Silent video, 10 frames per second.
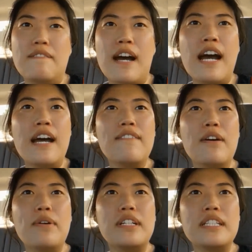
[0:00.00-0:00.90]
I
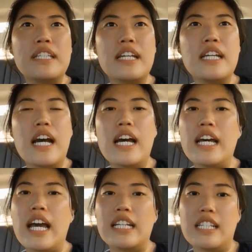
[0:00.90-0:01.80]
want to say,
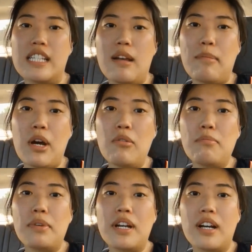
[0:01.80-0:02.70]
I had to step
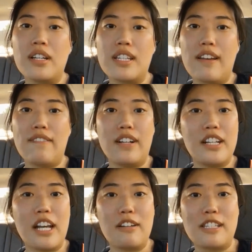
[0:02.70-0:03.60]
out because I
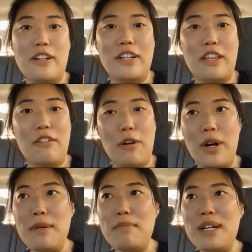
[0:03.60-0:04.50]
felt like I was going to
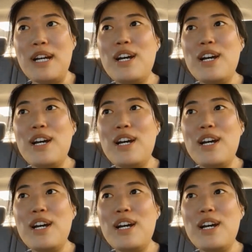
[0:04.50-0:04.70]
throw up.